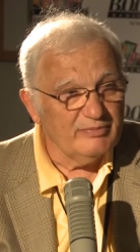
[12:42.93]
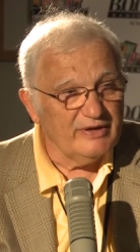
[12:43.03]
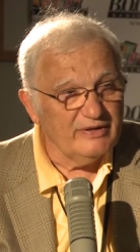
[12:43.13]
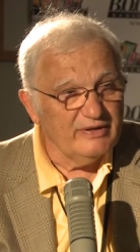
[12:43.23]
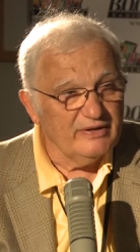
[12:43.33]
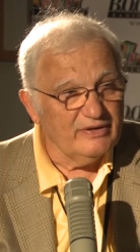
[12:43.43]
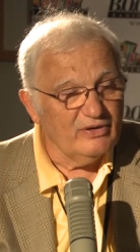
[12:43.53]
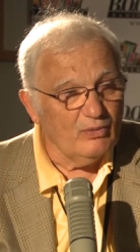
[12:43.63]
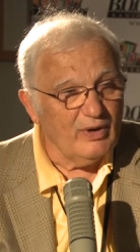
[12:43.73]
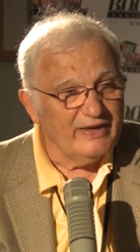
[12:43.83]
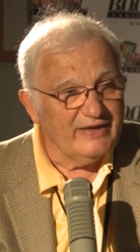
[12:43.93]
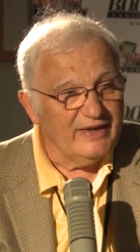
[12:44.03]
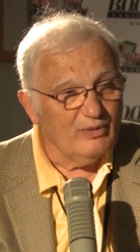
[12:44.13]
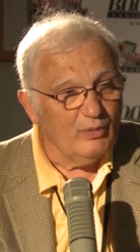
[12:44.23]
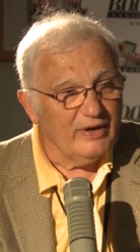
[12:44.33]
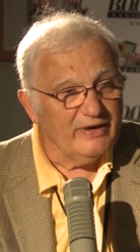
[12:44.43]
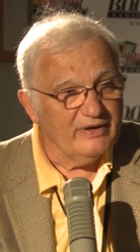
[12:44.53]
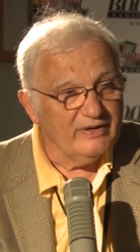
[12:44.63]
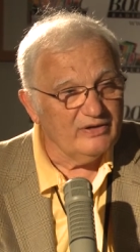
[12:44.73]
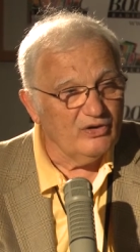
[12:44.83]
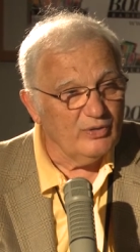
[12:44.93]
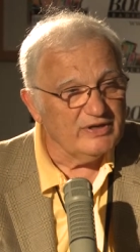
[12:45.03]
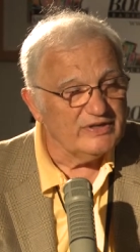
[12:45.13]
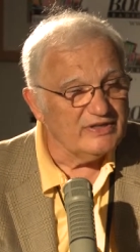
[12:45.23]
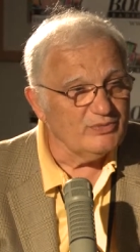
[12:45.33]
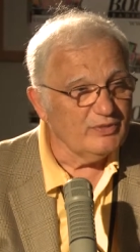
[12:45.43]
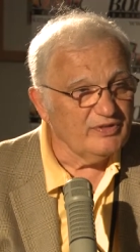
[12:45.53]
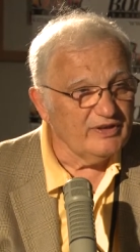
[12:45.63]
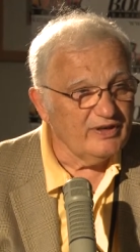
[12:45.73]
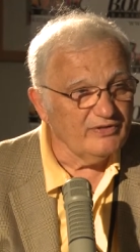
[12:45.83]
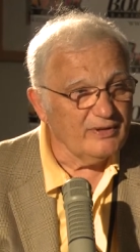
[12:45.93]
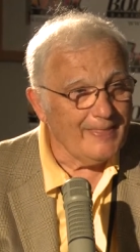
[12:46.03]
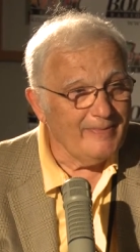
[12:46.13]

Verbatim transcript: But you know, why can't one coexist with the other?